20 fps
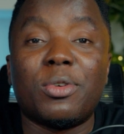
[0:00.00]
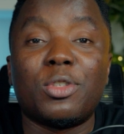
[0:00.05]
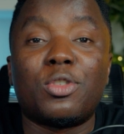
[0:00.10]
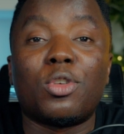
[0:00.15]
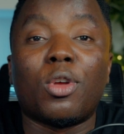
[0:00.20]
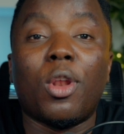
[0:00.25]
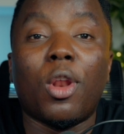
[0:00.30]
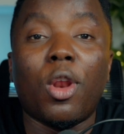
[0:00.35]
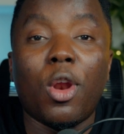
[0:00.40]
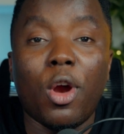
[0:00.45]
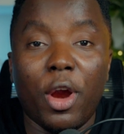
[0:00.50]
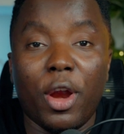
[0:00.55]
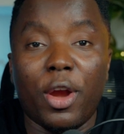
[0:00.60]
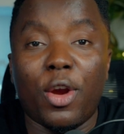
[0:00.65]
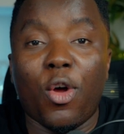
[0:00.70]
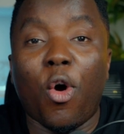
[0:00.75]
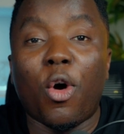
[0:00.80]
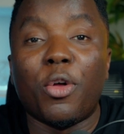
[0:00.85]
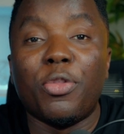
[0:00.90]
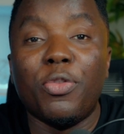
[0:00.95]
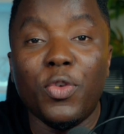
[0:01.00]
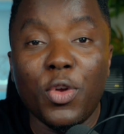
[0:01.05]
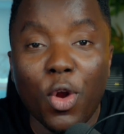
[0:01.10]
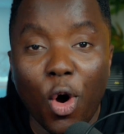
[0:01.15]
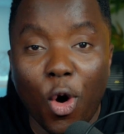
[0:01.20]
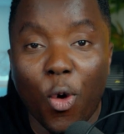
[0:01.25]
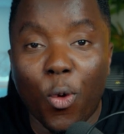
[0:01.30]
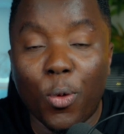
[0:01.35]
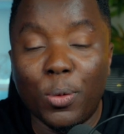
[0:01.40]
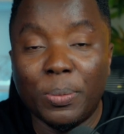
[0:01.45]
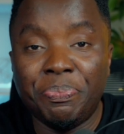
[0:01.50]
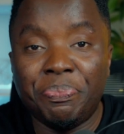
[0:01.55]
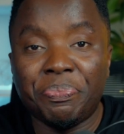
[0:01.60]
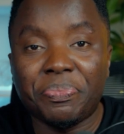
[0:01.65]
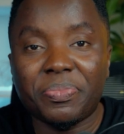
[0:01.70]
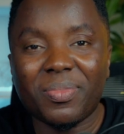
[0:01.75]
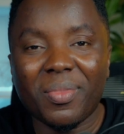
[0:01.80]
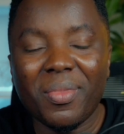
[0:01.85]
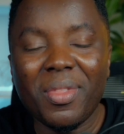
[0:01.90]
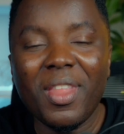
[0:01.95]
able to learn or know
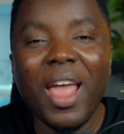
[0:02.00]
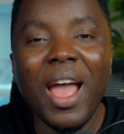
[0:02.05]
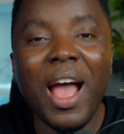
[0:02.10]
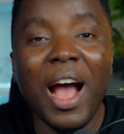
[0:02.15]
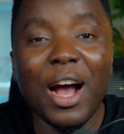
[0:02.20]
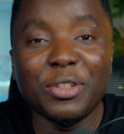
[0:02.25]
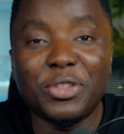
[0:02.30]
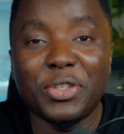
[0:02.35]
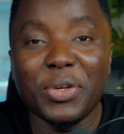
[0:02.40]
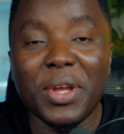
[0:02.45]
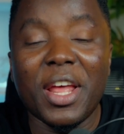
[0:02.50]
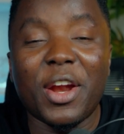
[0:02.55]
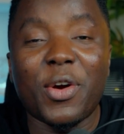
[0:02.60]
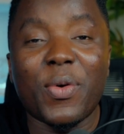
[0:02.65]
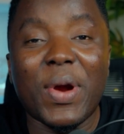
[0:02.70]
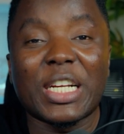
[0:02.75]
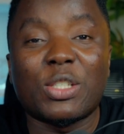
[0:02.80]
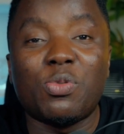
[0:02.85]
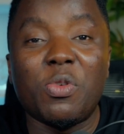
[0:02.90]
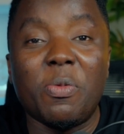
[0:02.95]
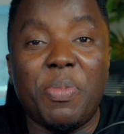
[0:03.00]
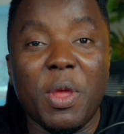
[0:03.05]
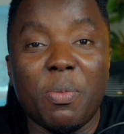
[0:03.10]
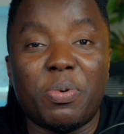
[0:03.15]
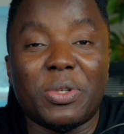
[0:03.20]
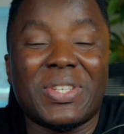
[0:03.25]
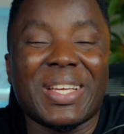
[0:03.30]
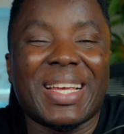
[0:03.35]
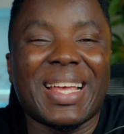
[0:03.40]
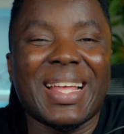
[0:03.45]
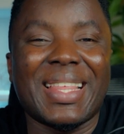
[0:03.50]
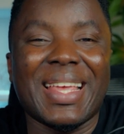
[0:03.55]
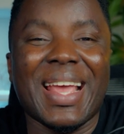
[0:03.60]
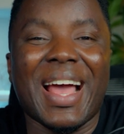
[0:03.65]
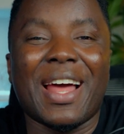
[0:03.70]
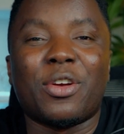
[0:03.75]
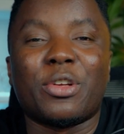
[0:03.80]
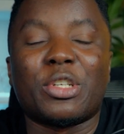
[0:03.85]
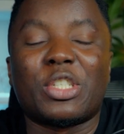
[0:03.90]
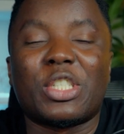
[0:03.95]
how to interact with people to get the
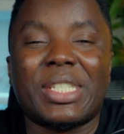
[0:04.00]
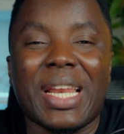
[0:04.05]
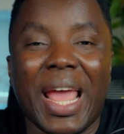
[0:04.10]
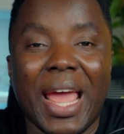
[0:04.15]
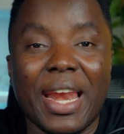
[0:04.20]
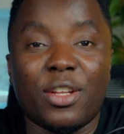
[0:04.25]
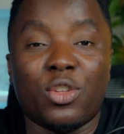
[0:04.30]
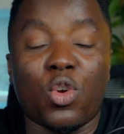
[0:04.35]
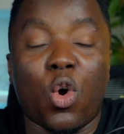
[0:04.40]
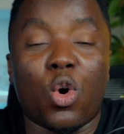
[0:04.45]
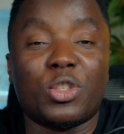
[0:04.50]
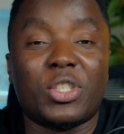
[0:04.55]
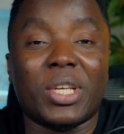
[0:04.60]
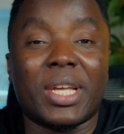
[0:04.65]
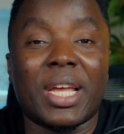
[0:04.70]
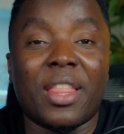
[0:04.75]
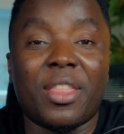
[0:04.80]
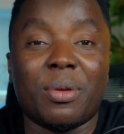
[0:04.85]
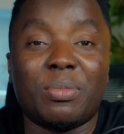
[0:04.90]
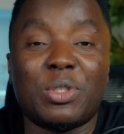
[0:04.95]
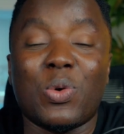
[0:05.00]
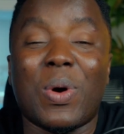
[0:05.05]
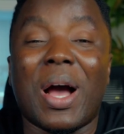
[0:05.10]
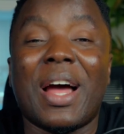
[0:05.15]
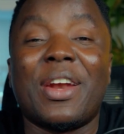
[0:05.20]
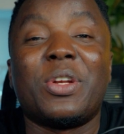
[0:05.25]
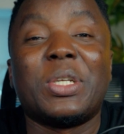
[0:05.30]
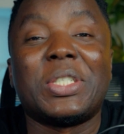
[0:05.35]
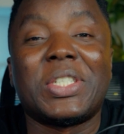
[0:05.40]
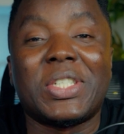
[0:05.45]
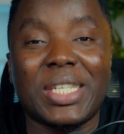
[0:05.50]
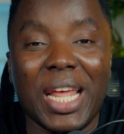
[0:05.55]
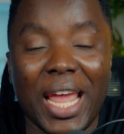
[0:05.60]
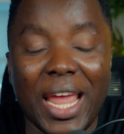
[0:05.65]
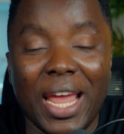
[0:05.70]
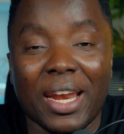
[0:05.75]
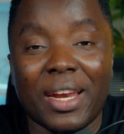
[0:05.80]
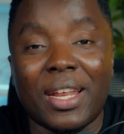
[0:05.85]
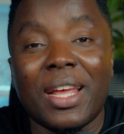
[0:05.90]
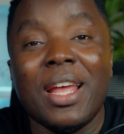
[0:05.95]
understanding or to get them to
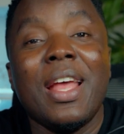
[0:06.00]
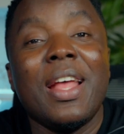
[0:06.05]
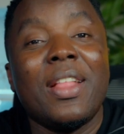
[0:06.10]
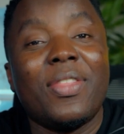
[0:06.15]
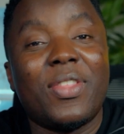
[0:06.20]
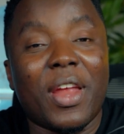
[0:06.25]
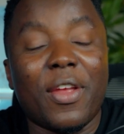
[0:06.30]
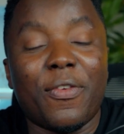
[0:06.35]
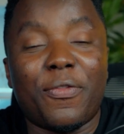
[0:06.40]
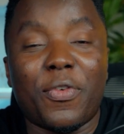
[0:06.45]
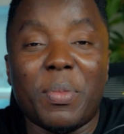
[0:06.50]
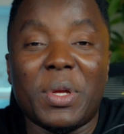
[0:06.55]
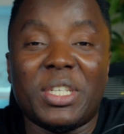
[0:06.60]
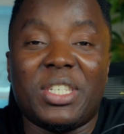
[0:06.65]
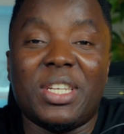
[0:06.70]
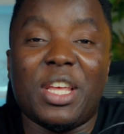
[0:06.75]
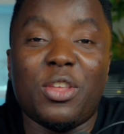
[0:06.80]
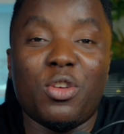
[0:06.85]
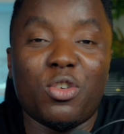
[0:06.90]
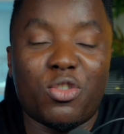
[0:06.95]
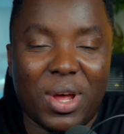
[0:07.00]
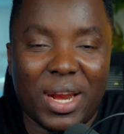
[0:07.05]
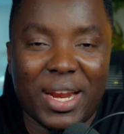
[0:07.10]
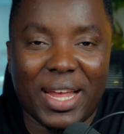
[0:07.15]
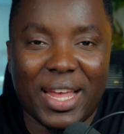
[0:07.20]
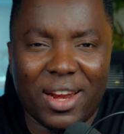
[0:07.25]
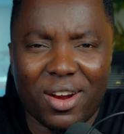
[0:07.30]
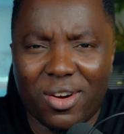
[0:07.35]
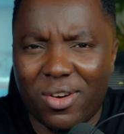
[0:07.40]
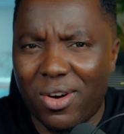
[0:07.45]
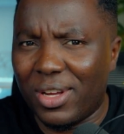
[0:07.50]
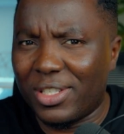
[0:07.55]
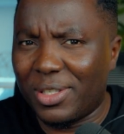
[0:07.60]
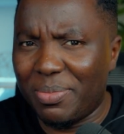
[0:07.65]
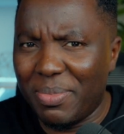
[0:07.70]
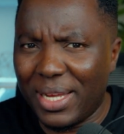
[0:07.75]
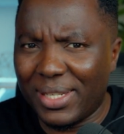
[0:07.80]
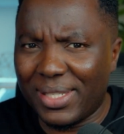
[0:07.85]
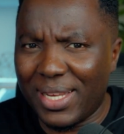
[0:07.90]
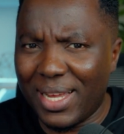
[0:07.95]
understand the information that you're trying to get across.
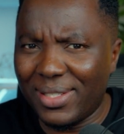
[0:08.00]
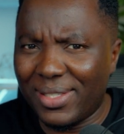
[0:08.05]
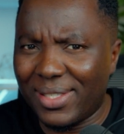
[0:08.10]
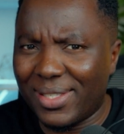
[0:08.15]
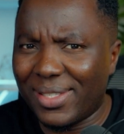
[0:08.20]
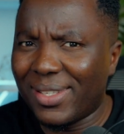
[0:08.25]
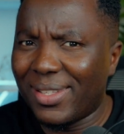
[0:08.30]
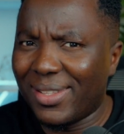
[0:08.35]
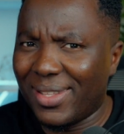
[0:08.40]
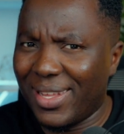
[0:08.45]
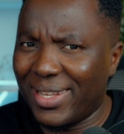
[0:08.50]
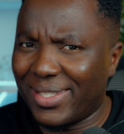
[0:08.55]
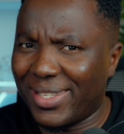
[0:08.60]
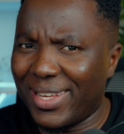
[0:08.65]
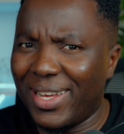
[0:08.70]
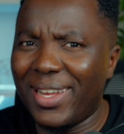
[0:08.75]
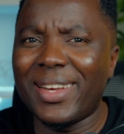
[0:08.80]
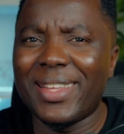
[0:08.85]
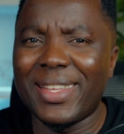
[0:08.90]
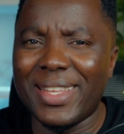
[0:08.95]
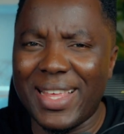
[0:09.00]
Make sense? That's good?